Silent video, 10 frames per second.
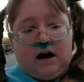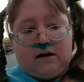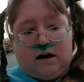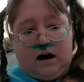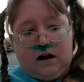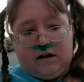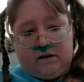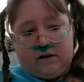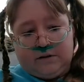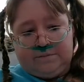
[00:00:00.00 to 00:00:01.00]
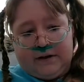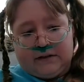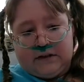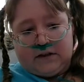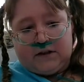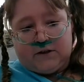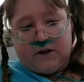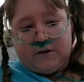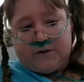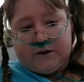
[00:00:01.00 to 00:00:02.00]
are all those meds I just
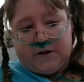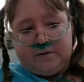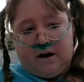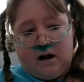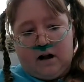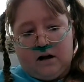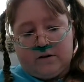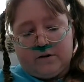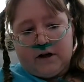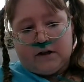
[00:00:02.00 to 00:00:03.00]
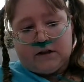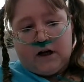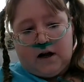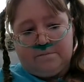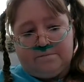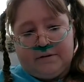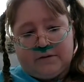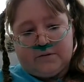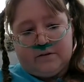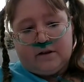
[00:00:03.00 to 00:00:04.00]
showed you, all crushed up
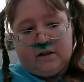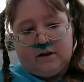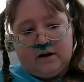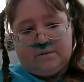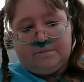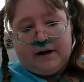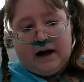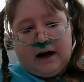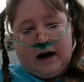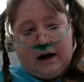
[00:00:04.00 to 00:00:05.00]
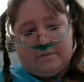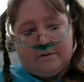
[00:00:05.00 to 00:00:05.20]
mixed with a little bit of hot